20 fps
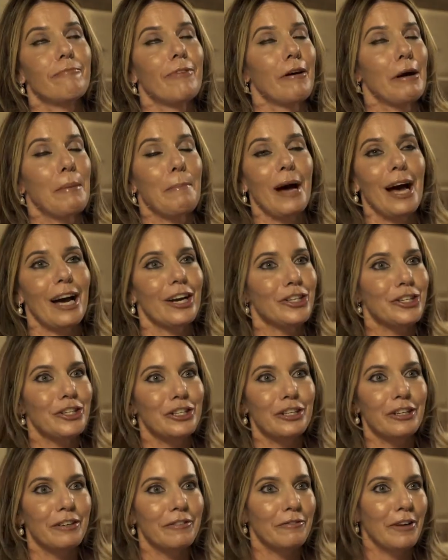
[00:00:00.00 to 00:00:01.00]
very
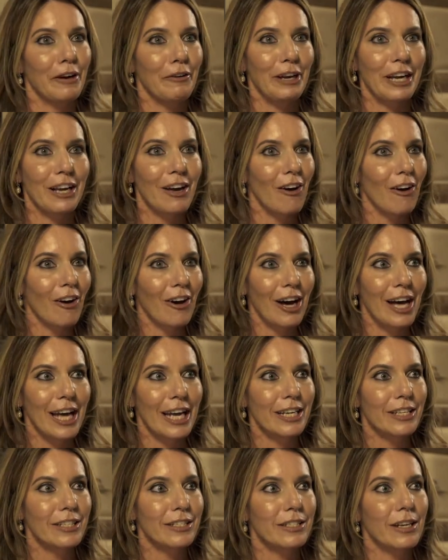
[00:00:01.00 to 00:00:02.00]
passionate, very
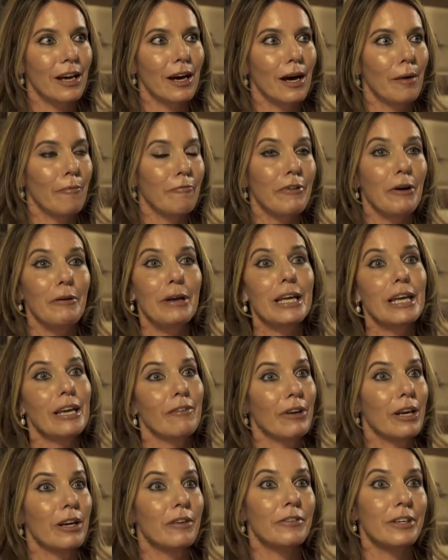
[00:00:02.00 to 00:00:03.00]
kind, very
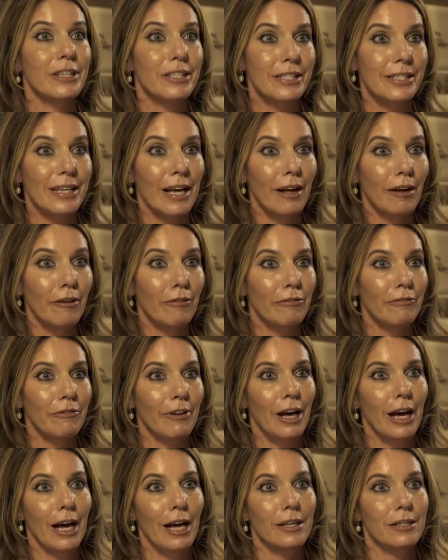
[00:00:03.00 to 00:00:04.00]
giving of herself
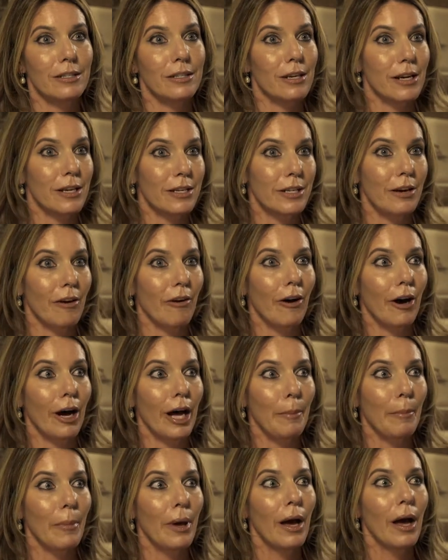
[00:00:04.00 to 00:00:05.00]
and her time.